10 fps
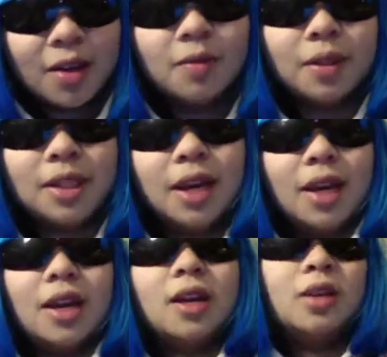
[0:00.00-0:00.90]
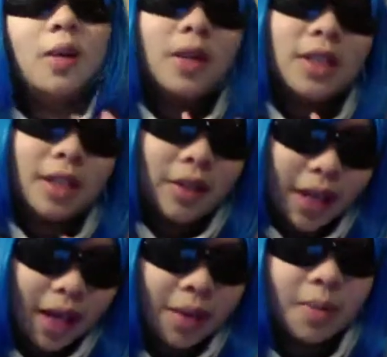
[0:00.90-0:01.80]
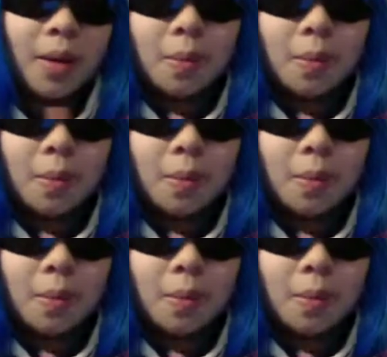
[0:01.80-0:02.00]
Once again, notice their getup,